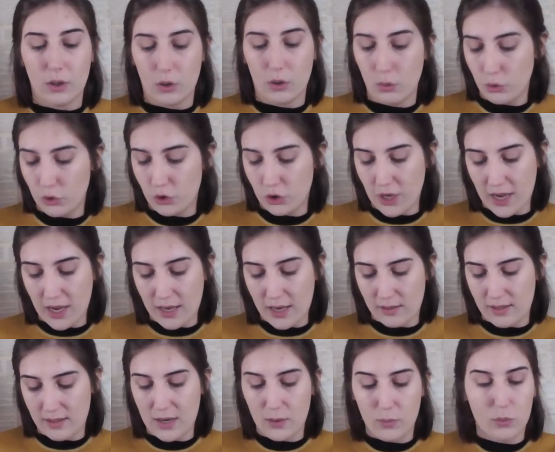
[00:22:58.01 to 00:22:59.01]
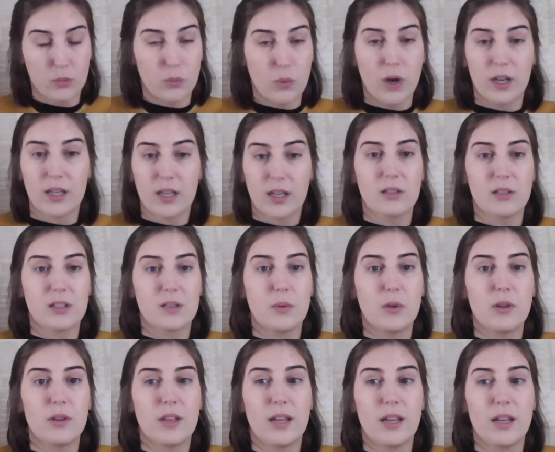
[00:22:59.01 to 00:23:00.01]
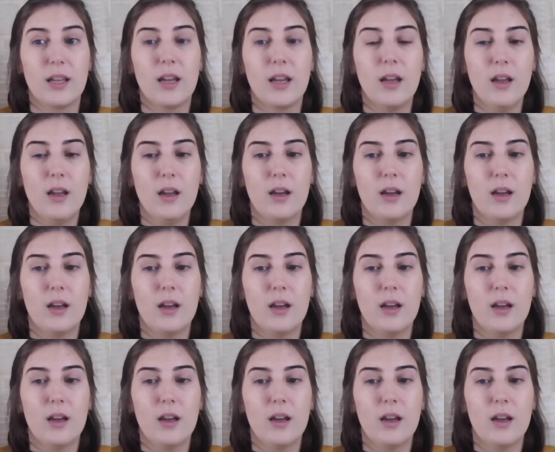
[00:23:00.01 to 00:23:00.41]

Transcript: Courgettes, they would work in a smoothie.